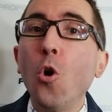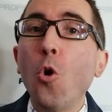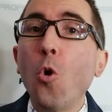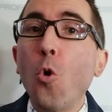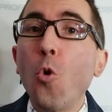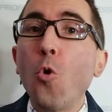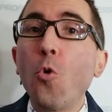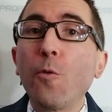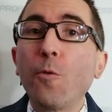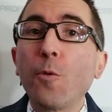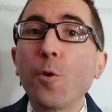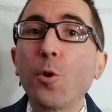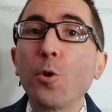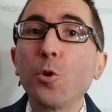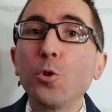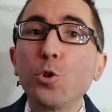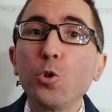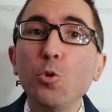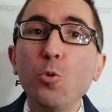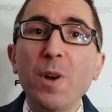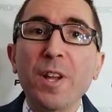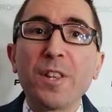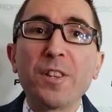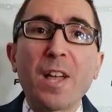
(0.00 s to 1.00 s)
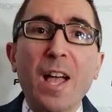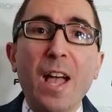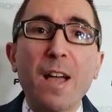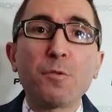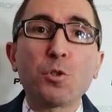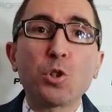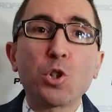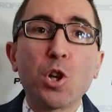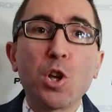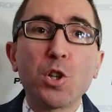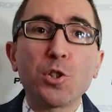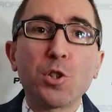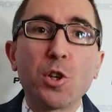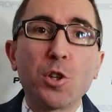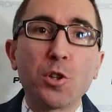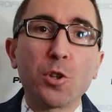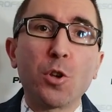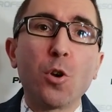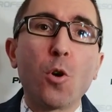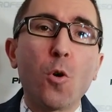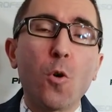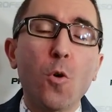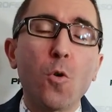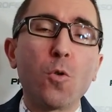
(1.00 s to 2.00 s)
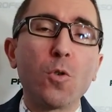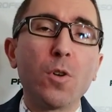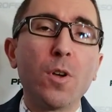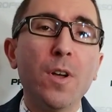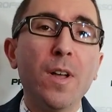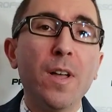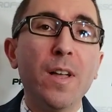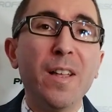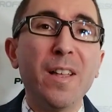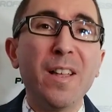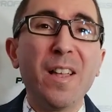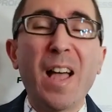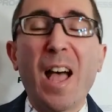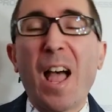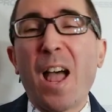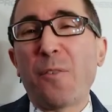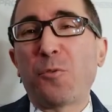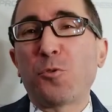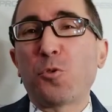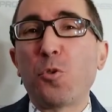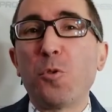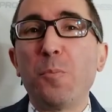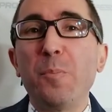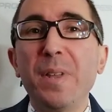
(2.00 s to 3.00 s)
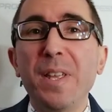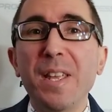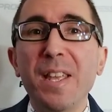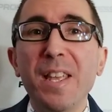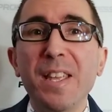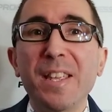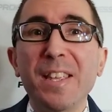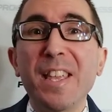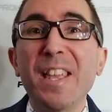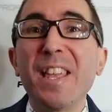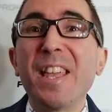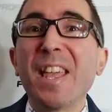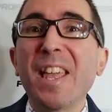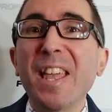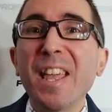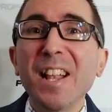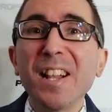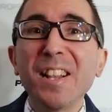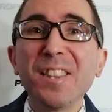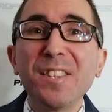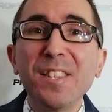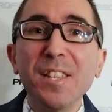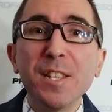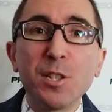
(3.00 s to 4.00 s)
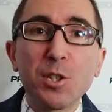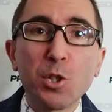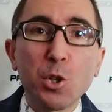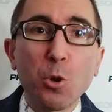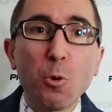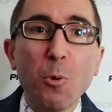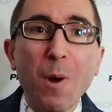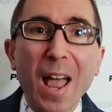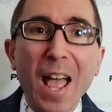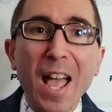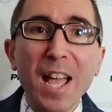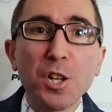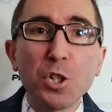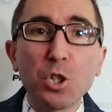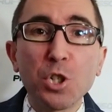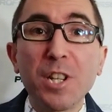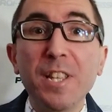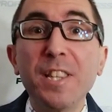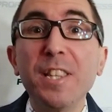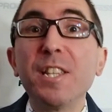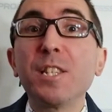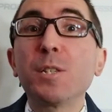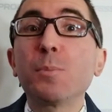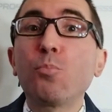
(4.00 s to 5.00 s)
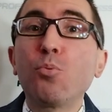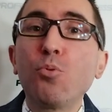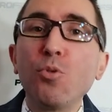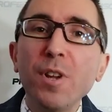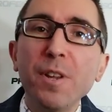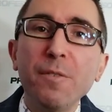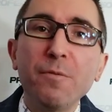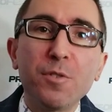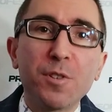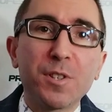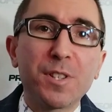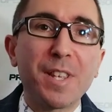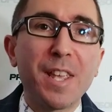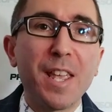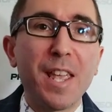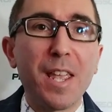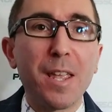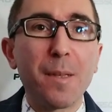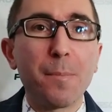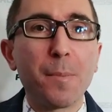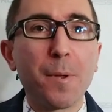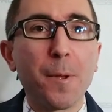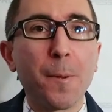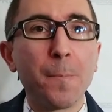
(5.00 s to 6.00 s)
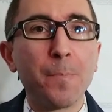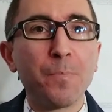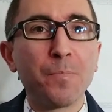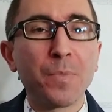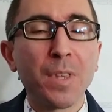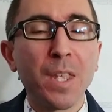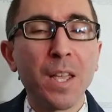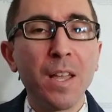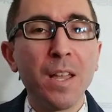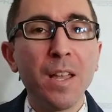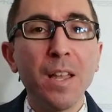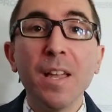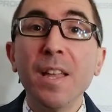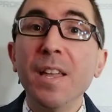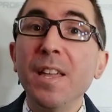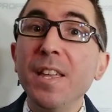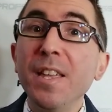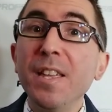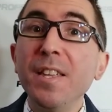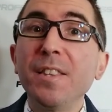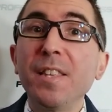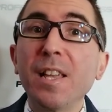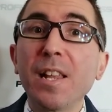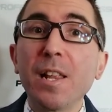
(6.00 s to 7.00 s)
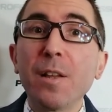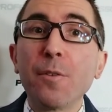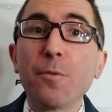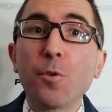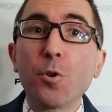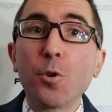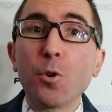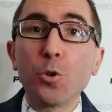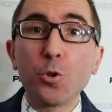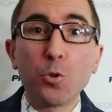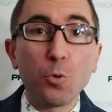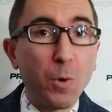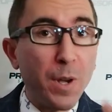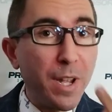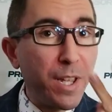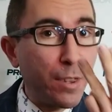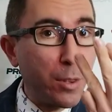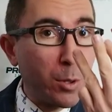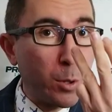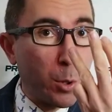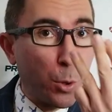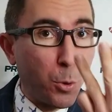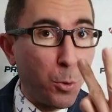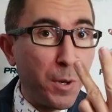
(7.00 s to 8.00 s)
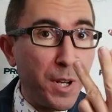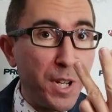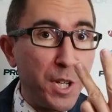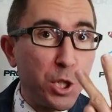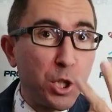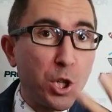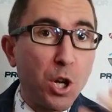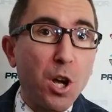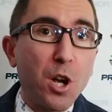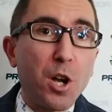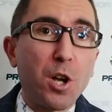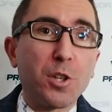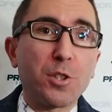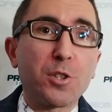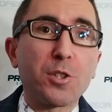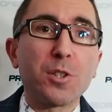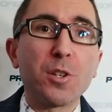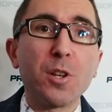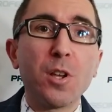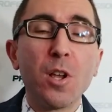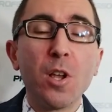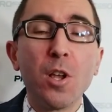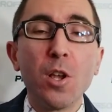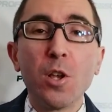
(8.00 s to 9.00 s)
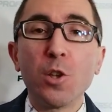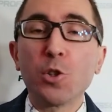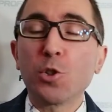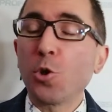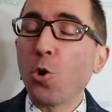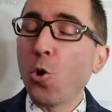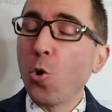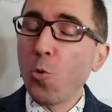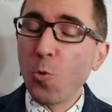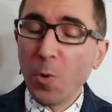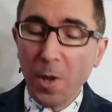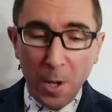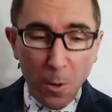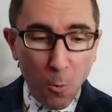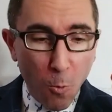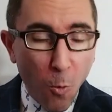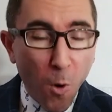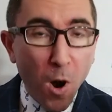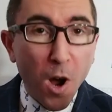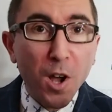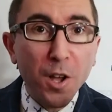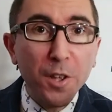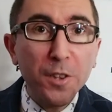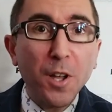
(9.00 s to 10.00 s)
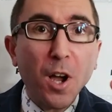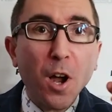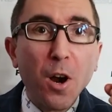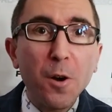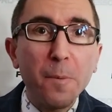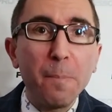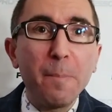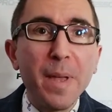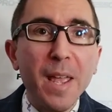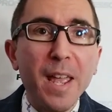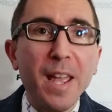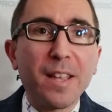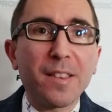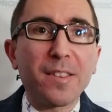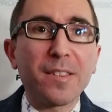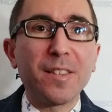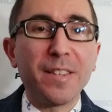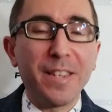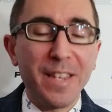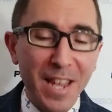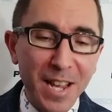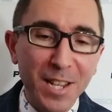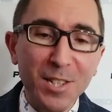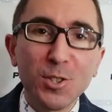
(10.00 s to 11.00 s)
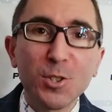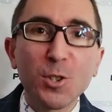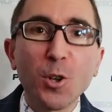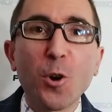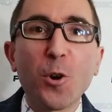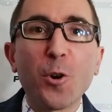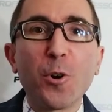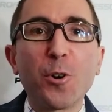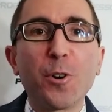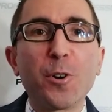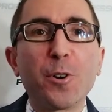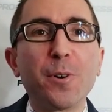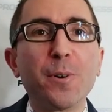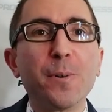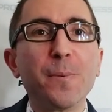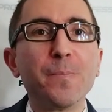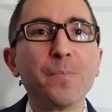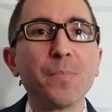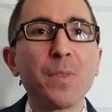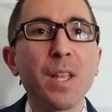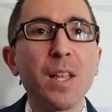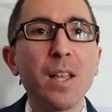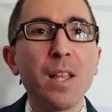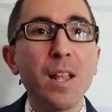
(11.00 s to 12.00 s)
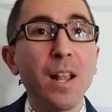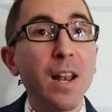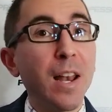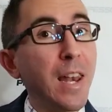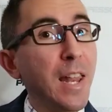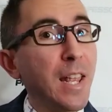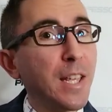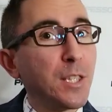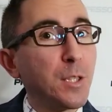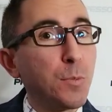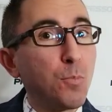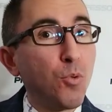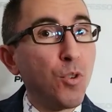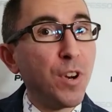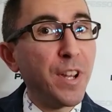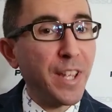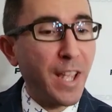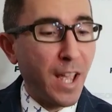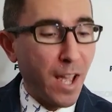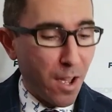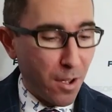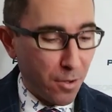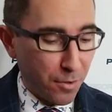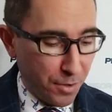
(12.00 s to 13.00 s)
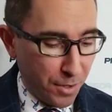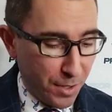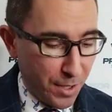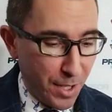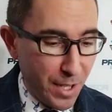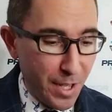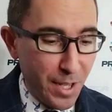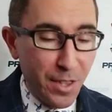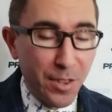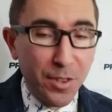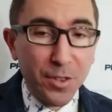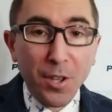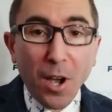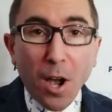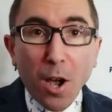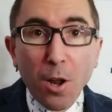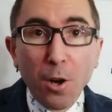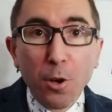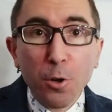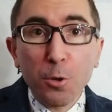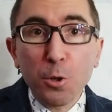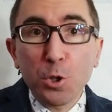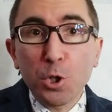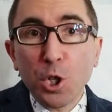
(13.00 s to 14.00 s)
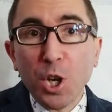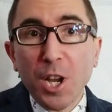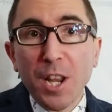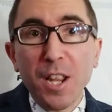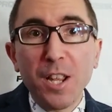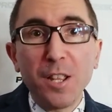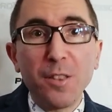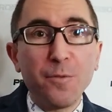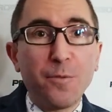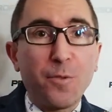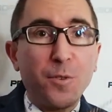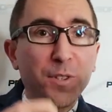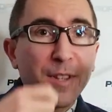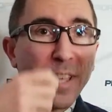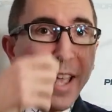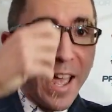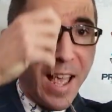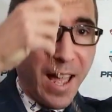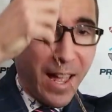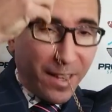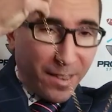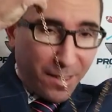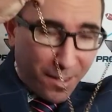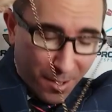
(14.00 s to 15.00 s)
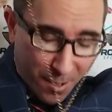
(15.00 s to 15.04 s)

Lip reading: over 2.5 shots on goal after being a healthy scratch in his previous game. He delivered with 3 shots, so we won our bet. Yes, sir! Let's bring out the dollar chain for that.